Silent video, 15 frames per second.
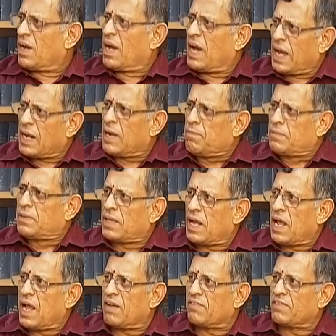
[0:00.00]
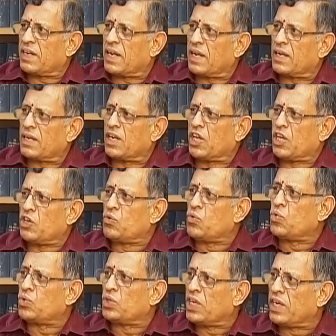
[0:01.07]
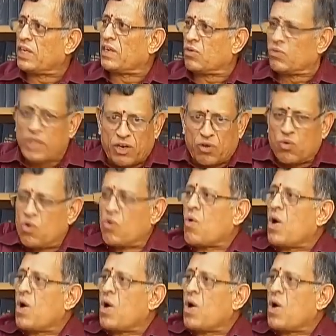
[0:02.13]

Corrupt have taken a huge hit now. They don't know